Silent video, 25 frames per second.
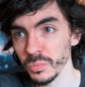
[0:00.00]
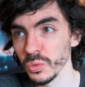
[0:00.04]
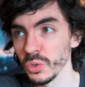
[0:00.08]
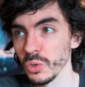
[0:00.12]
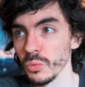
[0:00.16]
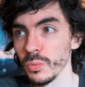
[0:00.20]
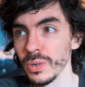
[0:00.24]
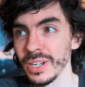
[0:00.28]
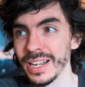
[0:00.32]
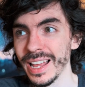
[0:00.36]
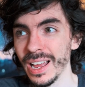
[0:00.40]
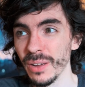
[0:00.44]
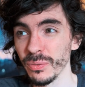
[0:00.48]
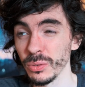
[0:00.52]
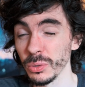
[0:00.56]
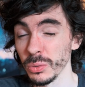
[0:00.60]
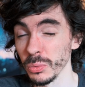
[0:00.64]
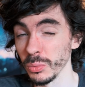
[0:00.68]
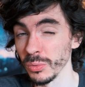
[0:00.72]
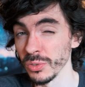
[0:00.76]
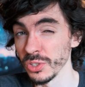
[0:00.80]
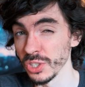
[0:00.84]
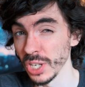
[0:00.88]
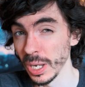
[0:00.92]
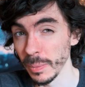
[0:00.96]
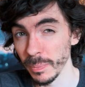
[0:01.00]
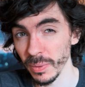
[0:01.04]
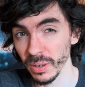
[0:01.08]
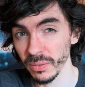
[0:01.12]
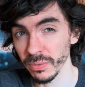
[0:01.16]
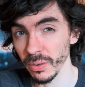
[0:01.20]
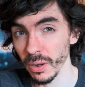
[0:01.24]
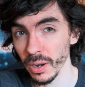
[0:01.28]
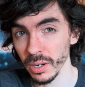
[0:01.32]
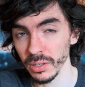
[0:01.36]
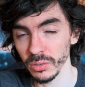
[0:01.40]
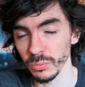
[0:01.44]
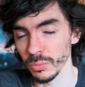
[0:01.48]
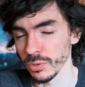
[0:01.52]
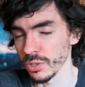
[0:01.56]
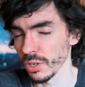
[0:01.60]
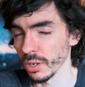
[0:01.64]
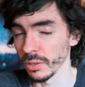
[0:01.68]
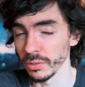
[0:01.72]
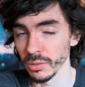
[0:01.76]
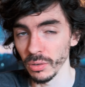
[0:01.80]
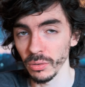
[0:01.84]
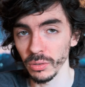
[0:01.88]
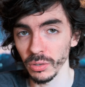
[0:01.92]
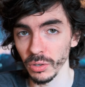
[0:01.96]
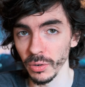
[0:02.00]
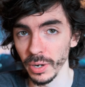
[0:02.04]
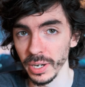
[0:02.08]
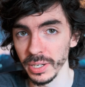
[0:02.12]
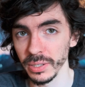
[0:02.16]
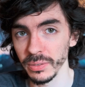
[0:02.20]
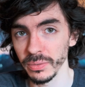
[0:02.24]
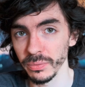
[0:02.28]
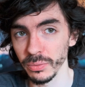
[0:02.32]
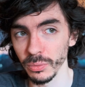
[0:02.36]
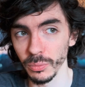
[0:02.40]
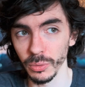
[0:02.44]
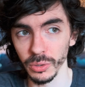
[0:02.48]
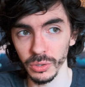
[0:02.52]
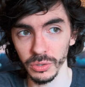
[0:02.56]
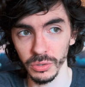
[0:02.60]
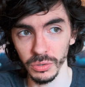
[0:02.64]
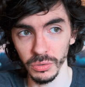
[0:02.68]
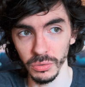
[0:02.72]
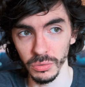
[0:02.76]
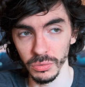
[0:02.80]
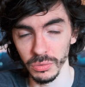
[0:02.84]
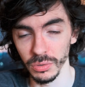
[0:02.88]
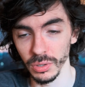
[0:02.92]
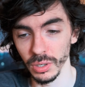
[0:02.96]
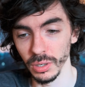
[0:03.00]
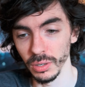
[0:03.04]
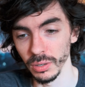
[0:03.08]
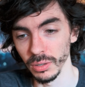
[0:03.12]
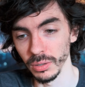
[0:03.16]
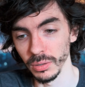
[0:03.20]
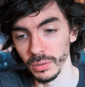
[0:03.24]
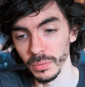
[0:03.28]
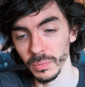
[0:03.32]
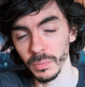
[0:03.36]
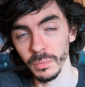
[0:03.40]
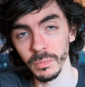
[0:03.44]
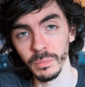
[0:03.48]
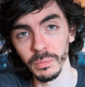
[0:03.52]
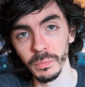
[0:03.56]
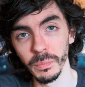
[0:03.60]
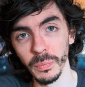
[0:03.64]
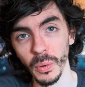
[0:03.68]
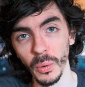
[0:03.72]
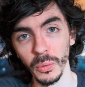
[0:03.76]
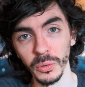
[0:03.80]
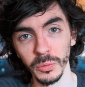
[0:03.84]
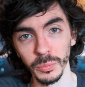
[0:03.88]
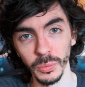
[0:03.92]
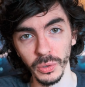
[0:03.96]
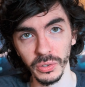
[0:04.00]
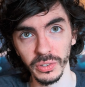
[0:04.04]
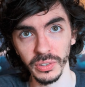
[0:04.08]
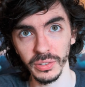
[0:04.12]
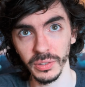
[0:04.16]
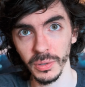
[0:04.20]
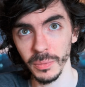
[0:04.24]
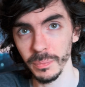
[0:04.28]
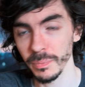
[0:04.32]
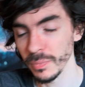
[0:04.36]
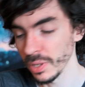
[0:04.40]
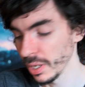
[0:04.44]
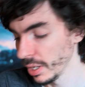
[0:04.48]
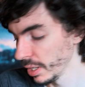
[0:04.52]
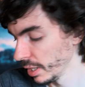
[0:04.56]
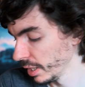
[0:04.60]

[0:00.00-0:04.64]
you will have to use JPEG files, which are not great if you want to post-process them,